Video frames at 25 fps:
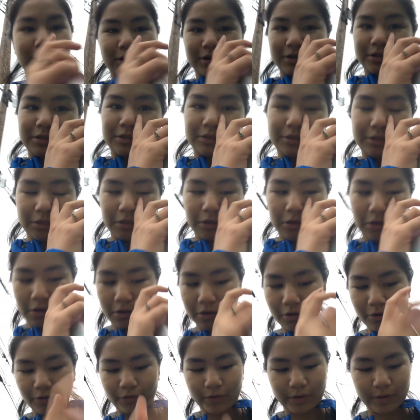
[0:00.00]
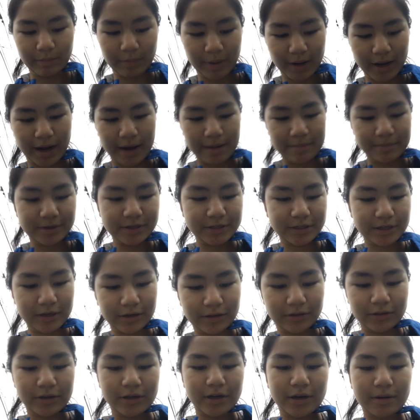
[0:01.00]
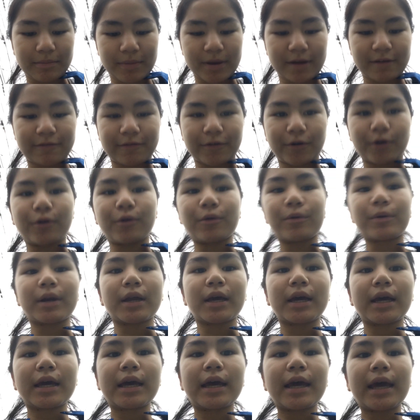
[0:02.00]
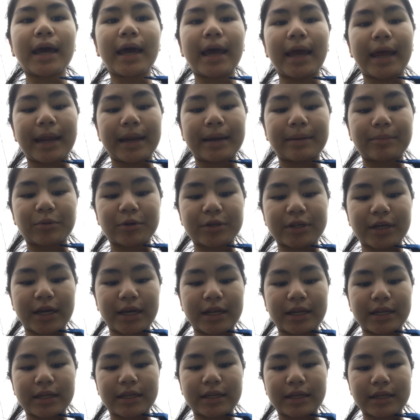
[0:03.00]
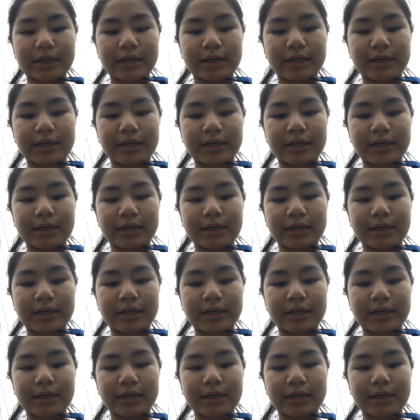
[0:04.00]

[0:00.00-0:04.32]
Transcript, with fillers: Gosh, there's a car going by. I'm just gonna look on my phone and pretend